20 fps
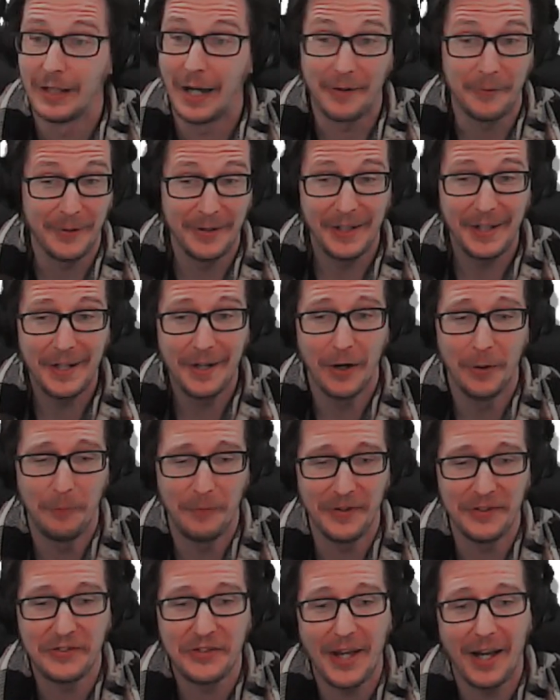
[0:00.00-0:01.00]
I really hope
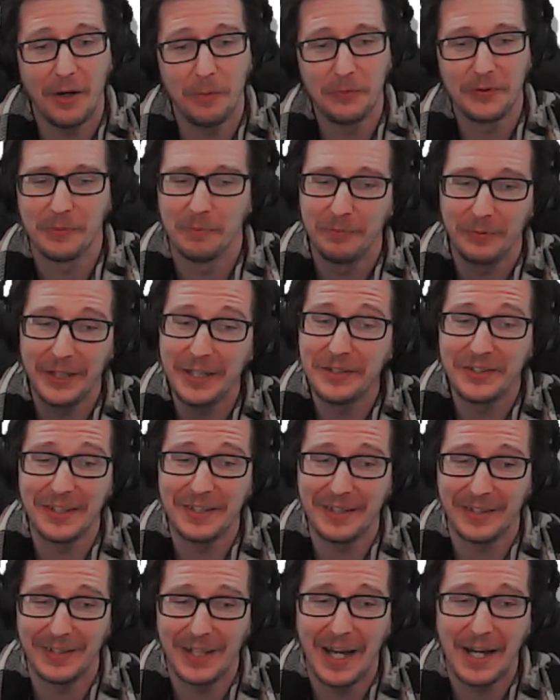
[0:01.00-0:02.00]
this helped. Please
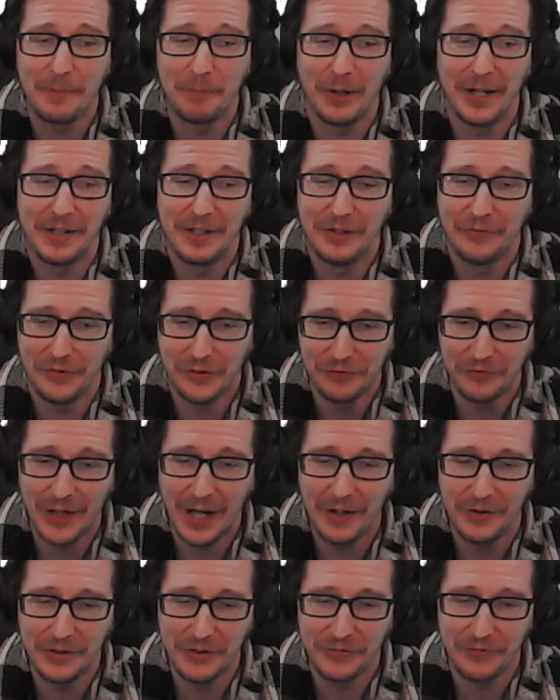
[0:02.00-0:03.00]
hit the like button if you
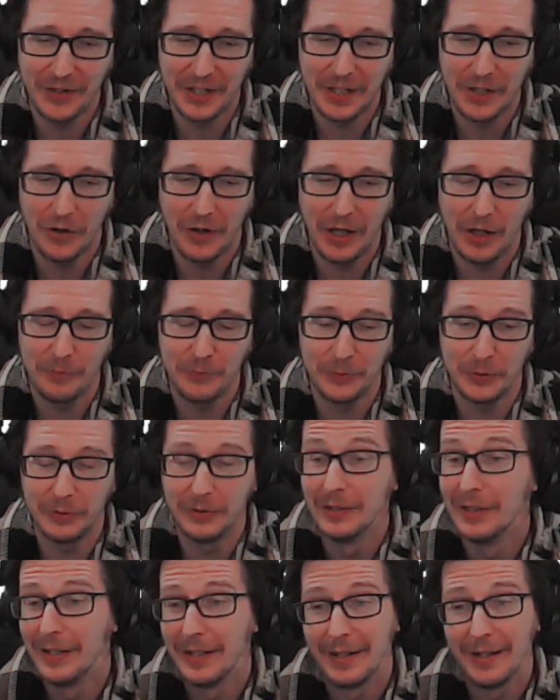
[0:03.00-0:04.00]
found this video
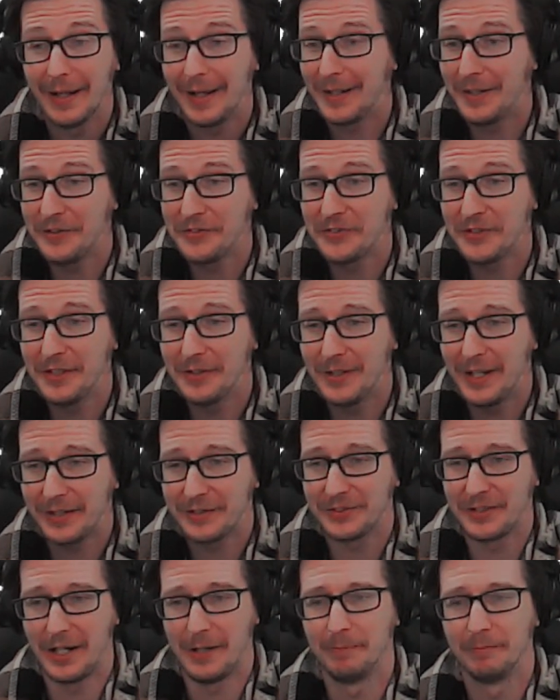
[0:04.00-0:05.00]
helpful, and I'll see you
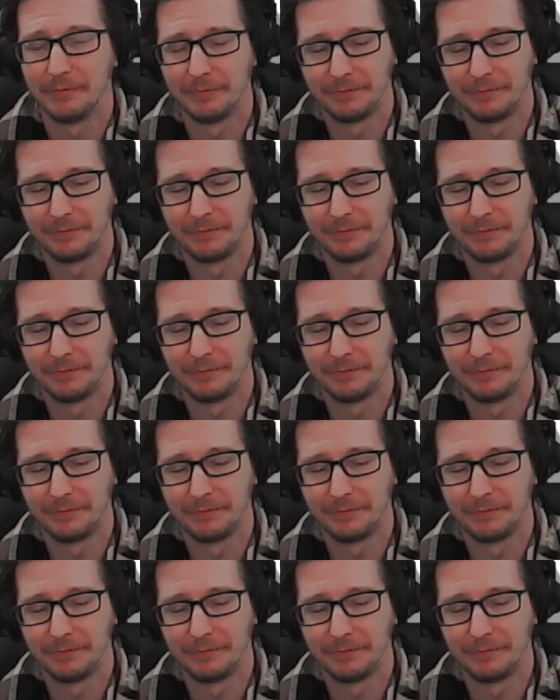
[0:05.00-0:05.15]
next time.